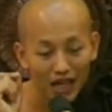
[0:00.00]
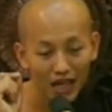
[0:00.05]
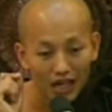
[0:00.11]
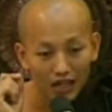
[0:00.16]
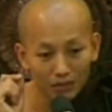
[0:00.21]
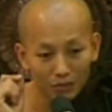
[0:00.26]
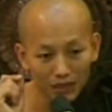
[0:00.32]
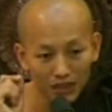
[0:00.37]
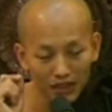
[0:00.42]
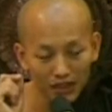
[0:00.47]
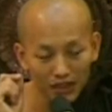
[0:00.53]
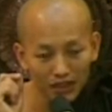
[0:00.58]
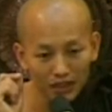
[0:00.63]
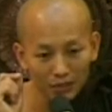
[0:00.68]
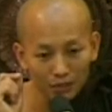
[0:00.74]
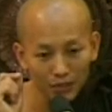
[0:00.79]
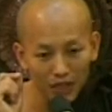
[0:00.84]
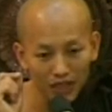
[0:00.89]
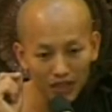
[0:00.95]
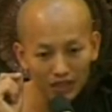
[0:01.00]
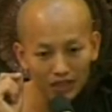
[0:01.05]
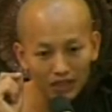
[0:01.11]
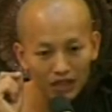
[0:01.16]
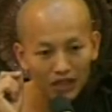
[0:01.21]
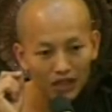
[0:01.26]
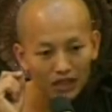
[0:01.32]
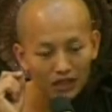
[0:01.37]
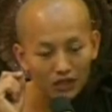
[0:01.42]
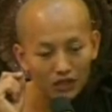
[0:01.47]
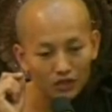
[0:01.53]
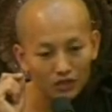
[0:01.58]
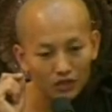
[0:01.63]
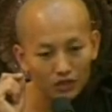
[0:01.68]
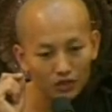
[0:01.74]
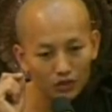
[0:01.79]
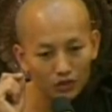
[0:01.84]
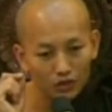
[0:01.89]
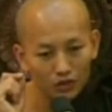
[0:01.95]
Especially, but
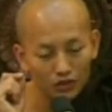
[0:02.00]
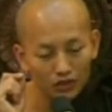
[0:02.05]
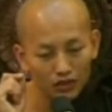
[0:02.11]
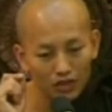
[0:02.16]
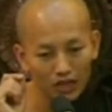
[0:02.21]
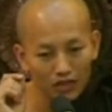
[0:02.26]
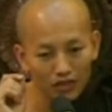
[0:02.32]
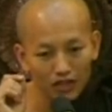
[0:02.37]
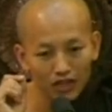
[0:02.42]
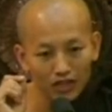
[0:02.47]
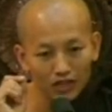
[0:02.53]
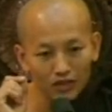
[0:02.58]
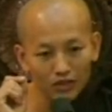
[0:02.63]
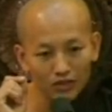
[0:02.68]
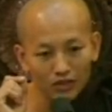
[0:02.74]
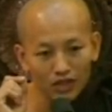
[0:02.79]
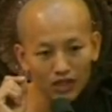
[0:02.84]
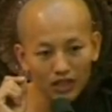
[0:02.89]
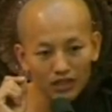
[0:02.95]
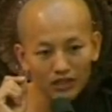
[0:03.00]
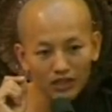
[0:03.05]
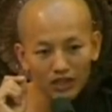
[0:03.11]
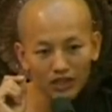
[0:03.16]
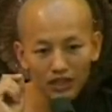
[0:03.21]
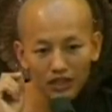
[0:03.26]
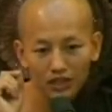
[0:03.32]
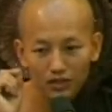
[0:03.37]
you generally, you can say,